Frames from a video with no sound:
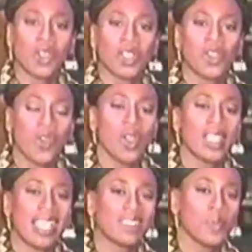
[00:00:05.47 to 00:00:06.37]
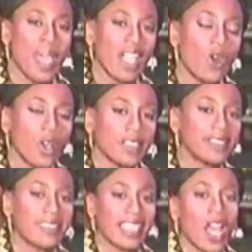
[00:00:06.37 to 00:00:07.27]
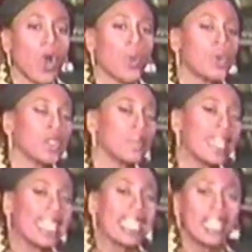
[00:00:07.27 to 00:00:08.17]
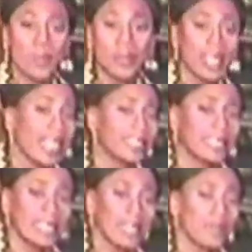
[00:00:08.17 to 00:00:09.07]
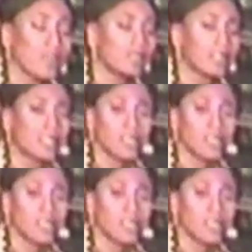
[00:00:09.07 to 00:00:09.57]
on? Your girl Les back on the set. I hope you didn't make any plans today because this